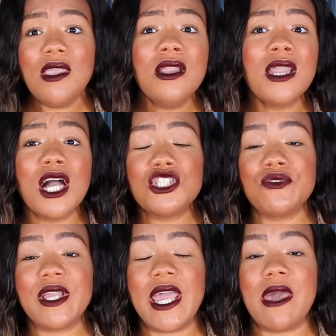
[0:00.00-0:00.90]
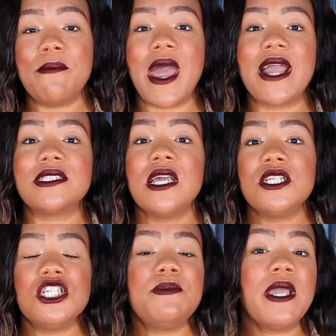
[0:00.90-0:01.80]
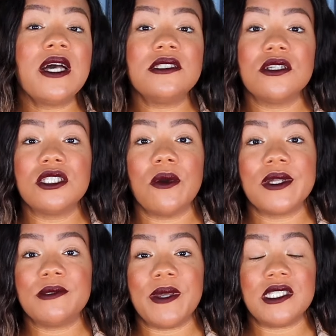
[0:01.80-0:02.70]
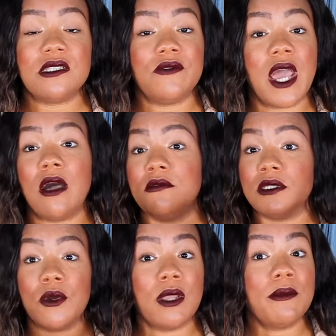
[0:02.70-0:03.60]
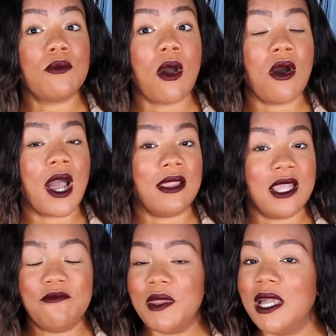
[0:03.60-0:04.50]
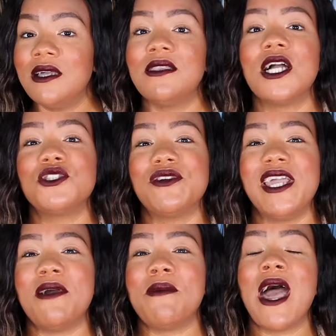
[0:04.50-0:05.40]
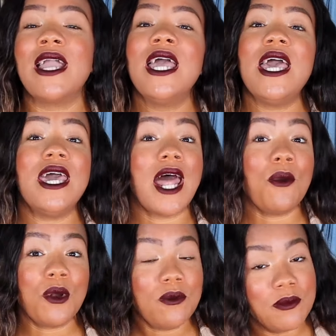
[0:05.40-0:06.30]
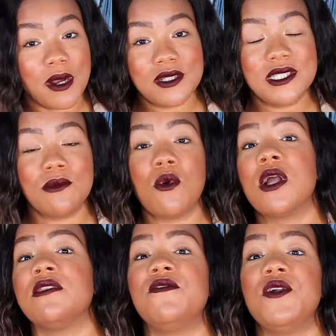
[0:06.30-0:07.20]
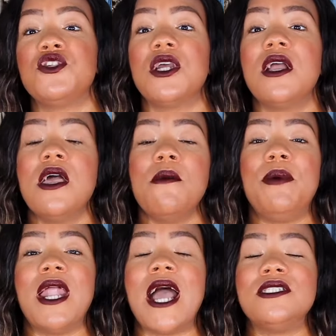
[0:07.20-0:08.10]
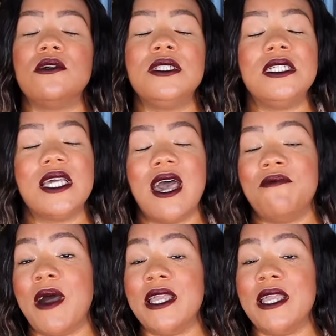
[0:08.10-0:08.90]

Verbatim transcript: luxury handbags just because they're so expensive. Now, don't get me wrong, I love me a good luxury handbag and I will be purchasing more in the future, but I don't need to have my